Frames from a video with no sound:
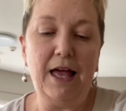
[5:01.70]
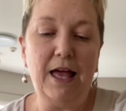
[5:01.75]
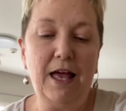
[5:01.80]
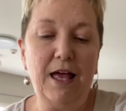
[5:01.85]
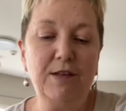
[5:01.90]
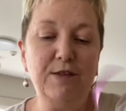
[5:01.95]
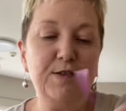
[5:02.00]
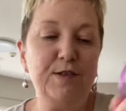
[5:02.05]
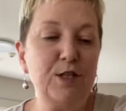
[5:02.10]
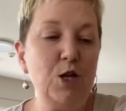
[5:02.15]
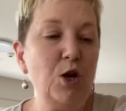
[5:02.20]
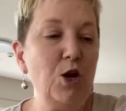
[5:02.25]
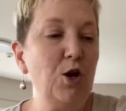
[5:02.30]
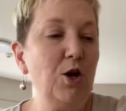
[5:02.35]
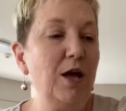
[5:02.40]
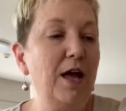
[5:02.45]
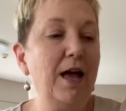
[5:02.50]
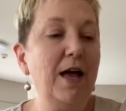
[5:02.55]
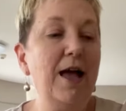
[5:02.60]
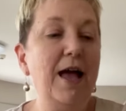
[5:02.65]
And so
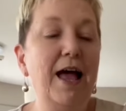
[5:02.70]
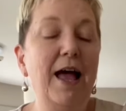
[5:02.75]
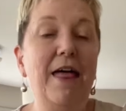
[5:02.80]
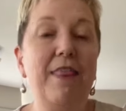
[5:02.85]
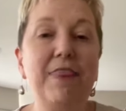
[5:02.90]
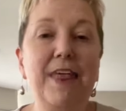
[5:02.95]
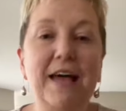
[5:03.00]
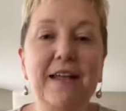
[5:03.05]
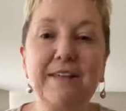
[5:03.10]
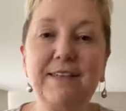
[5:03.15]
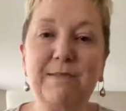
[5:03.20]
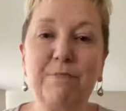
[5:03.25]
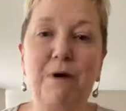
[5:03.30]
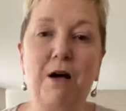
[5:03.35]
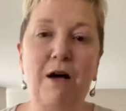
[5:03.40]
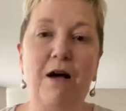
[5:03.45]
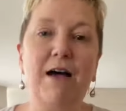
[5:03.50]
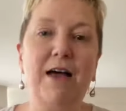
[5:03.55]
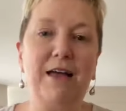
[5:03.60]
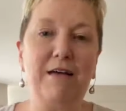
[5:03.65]
that's
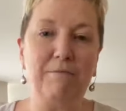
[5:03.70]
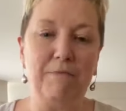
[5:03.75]
my